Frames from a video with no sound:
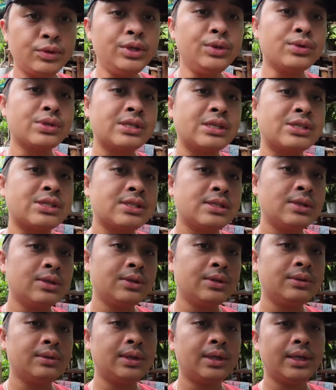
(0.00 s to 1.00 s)
We used the
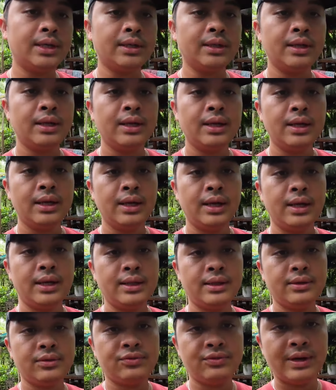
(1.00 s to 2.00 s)
slow one
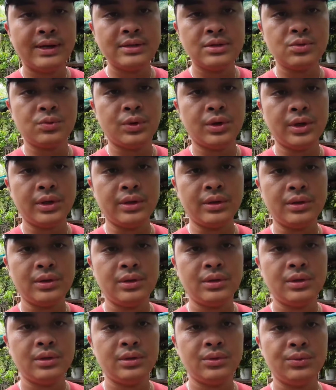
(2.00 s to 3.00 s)
and the fast one,
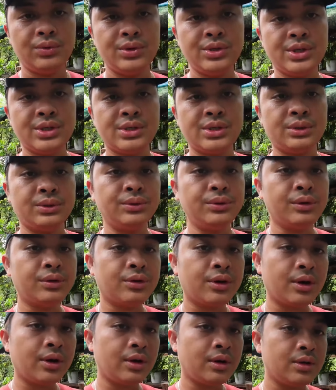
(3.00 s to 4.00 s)
which is the
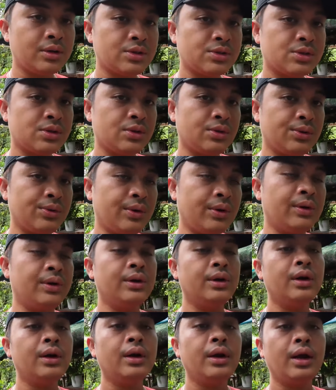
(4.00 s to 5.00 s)
ultra slow,
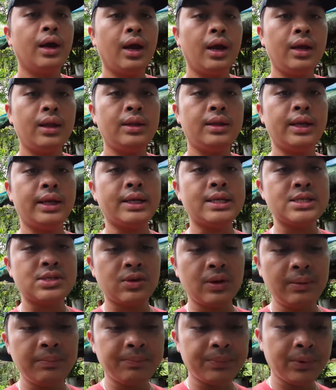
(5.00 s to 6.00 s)
and the
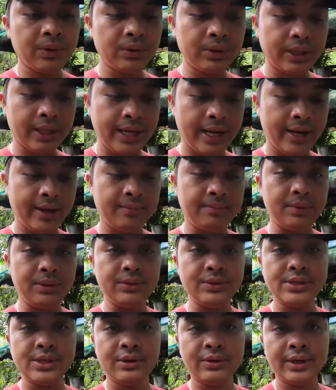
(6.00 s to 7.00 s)
Extreme Pro that I am
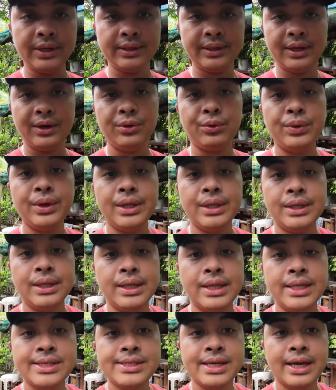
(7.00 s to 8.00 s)
using right now with
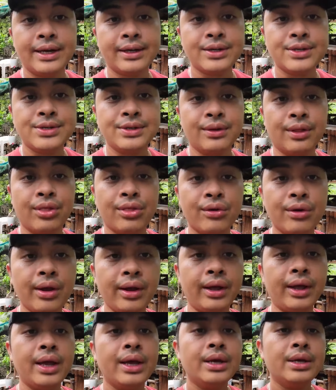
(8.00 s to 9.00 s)
this Action
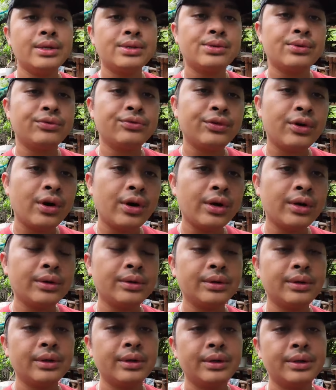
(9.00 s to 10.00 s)
3. So far,
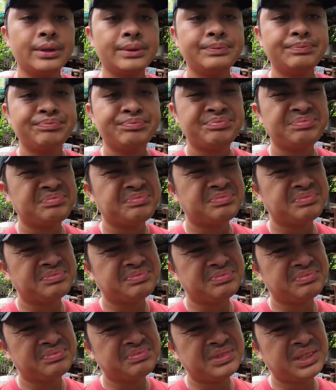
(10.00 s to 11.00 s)

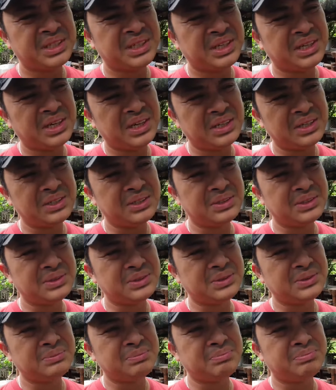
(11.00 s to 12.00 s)
there are
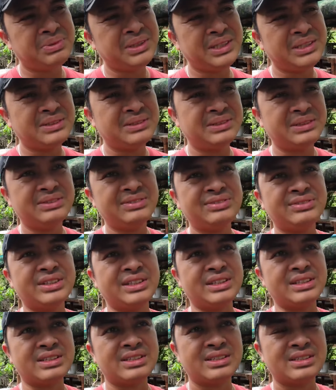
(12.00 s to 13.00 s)
no big
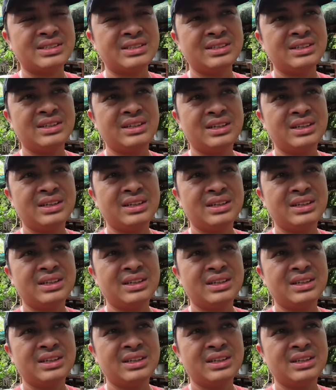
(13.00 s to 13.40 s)
difference.